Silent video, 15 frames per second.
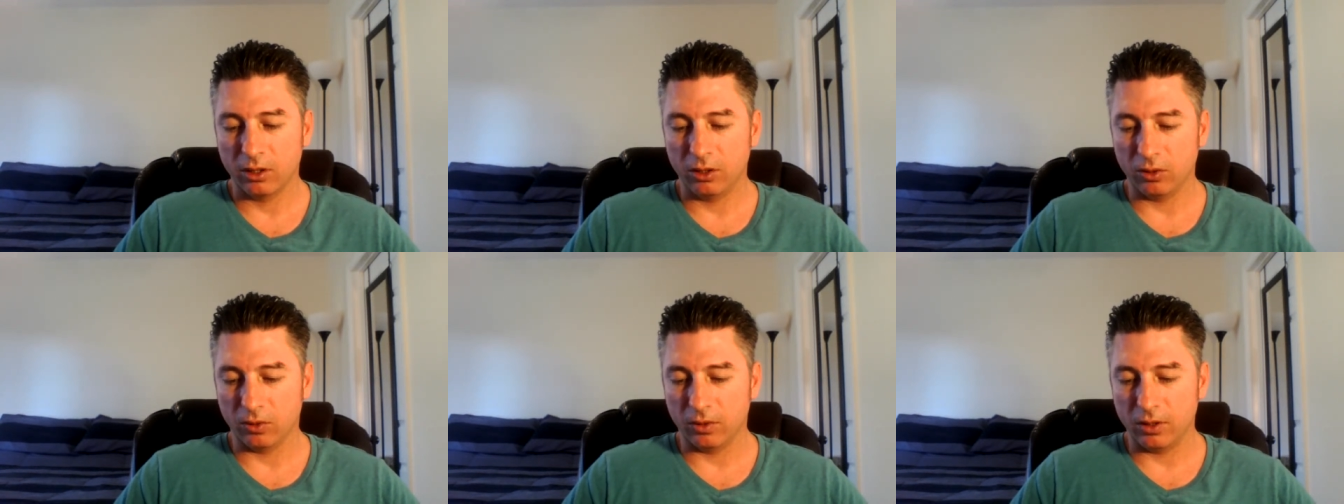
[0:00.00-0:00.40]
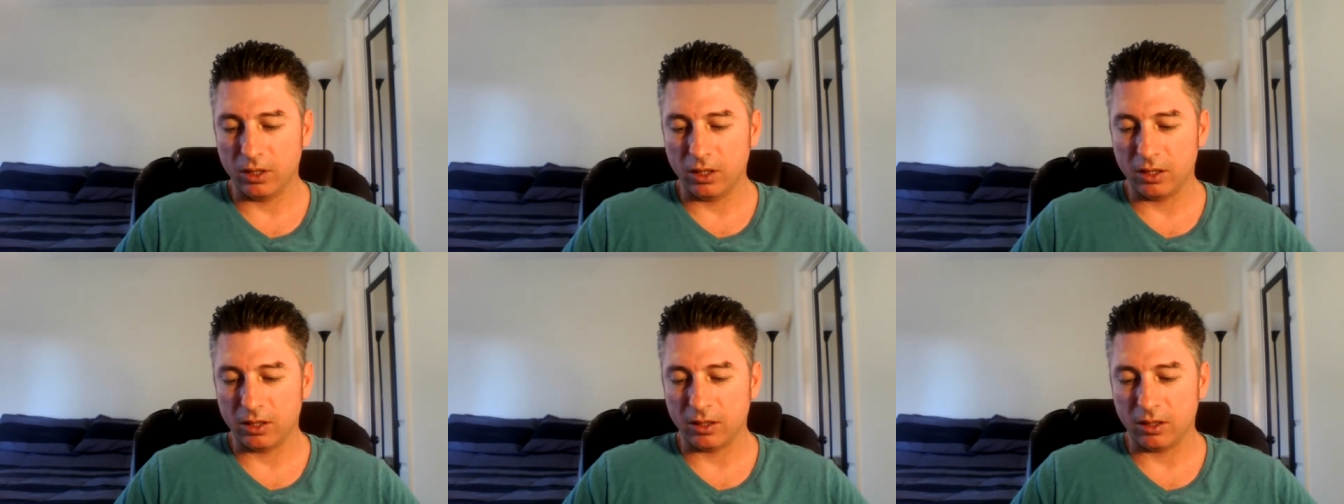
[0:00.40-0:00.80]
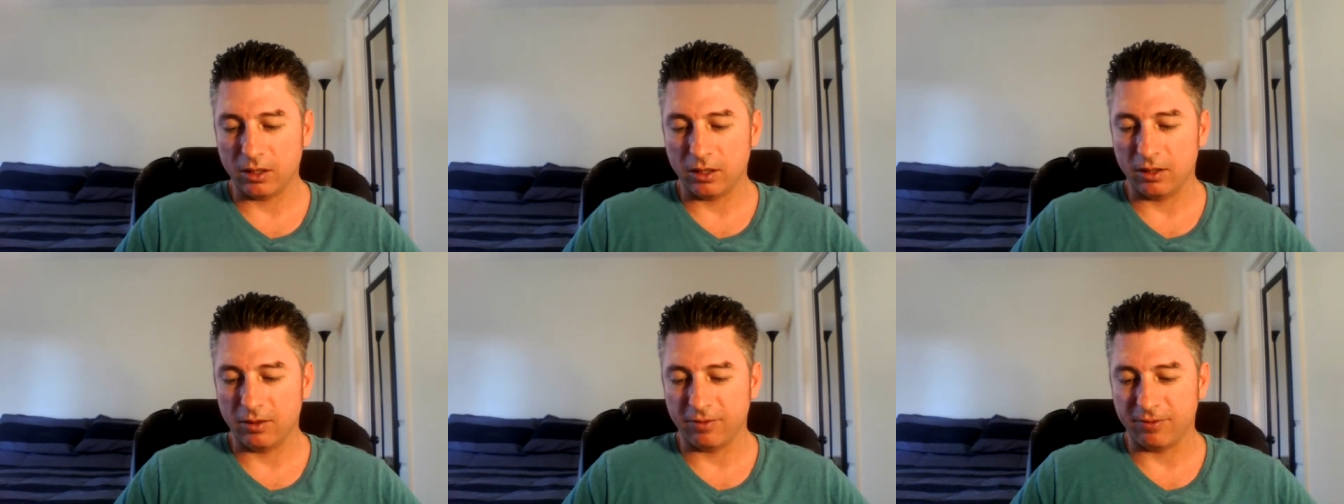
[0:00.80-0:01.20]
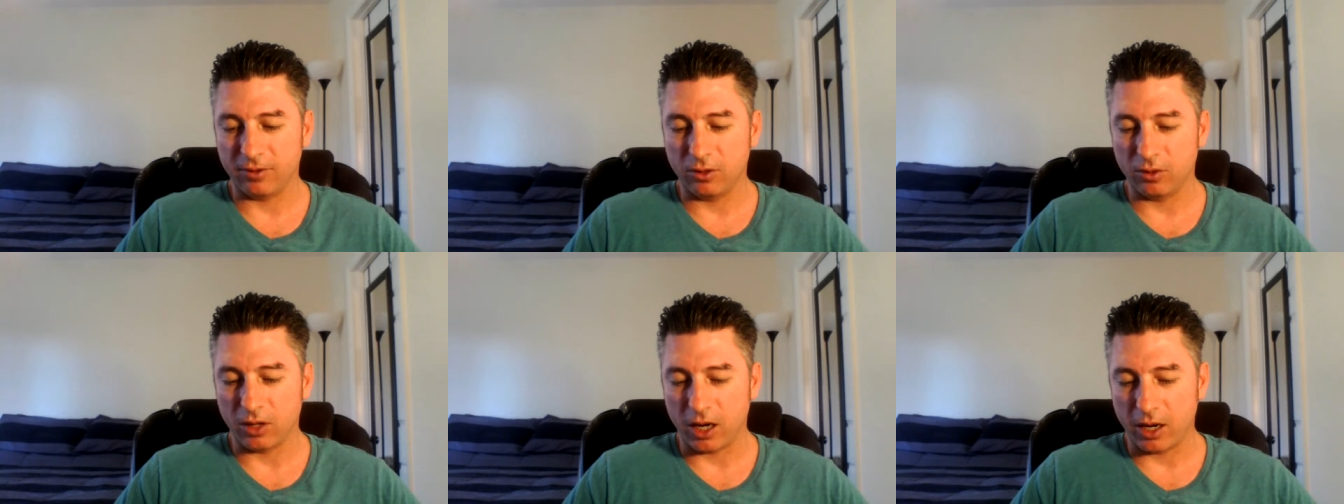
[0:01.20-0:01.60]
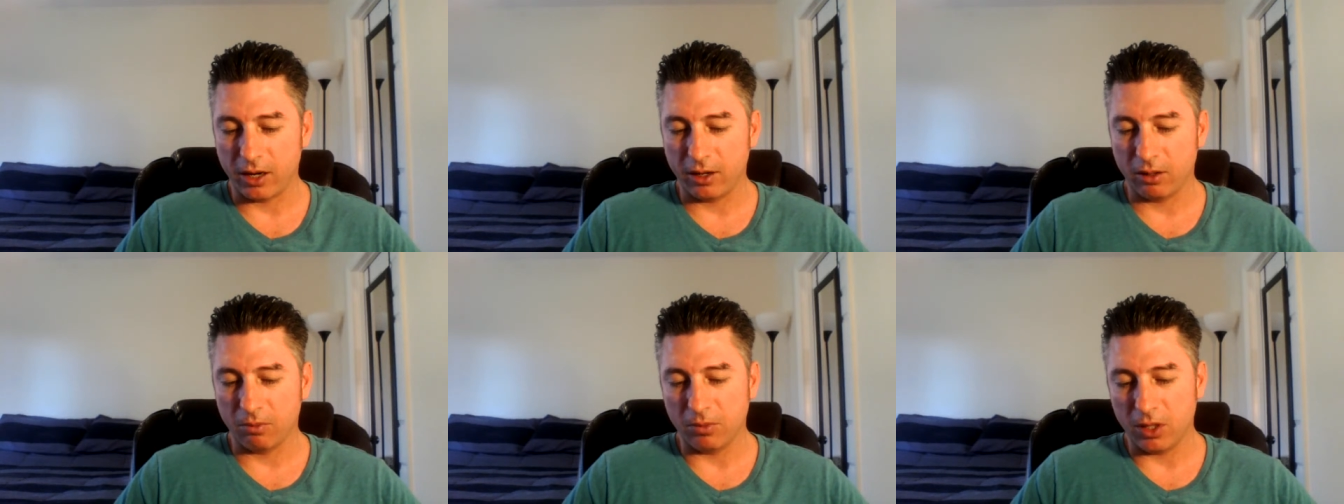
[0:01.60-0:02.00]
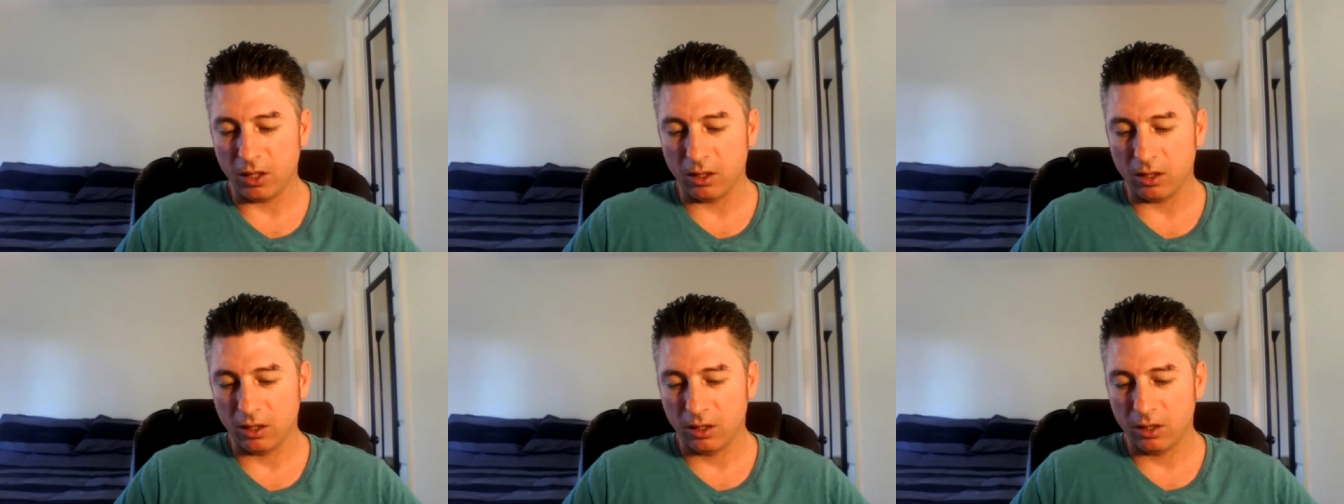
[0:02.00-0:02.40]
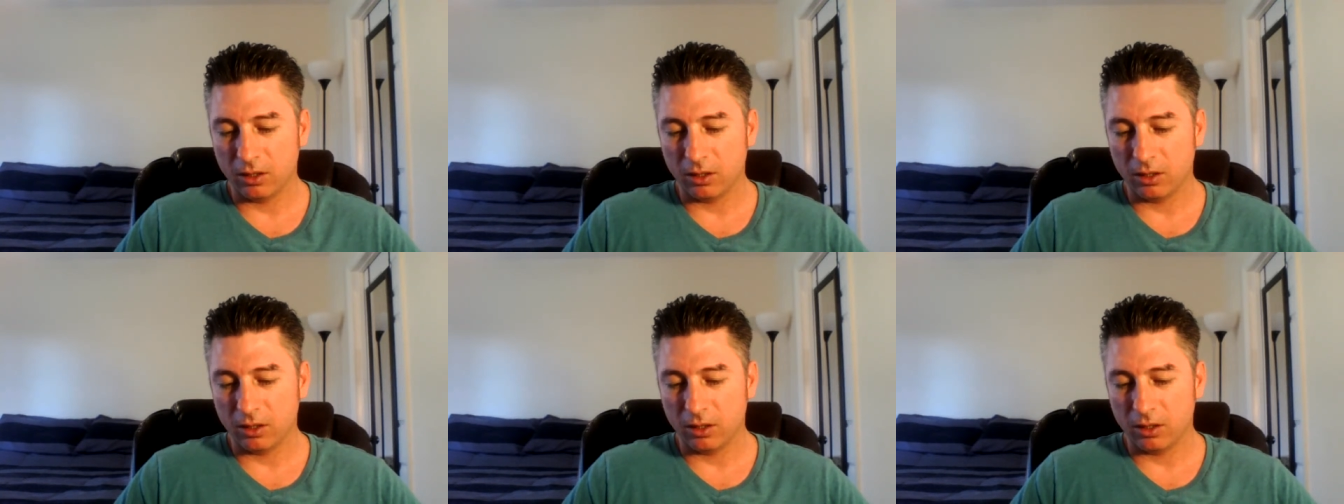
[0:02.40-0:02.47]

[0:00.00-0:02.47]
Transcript: You'll need it if you hire me